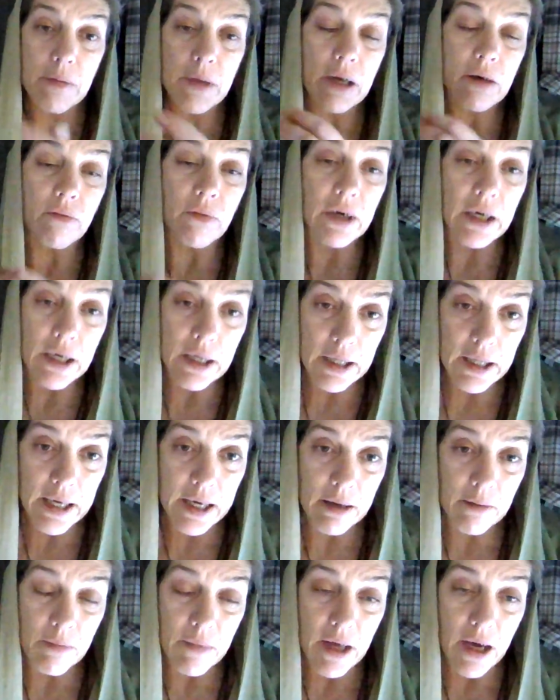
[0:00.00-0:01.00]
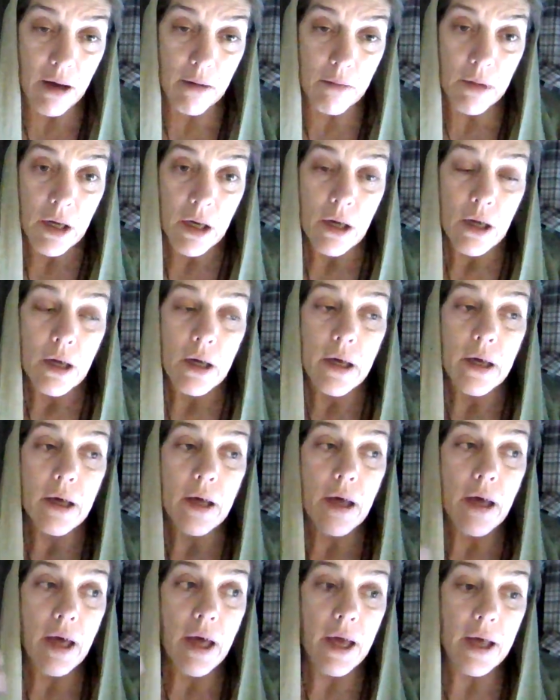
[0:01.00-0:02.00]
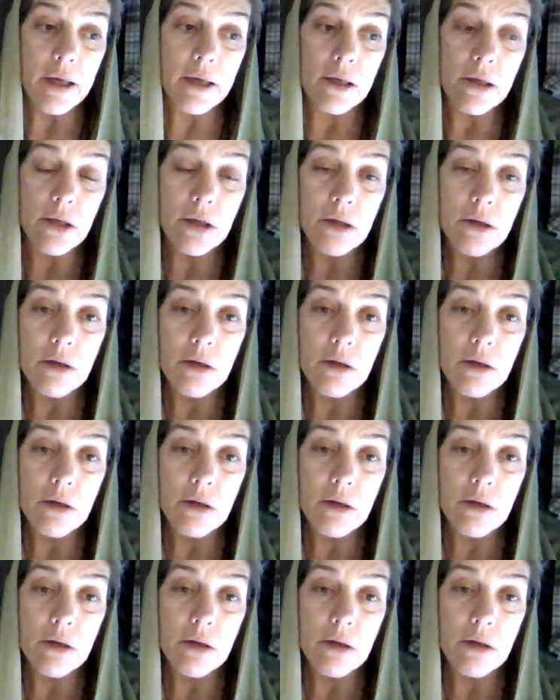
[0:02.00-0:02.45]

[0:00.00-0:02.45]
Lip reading: and reclaim them and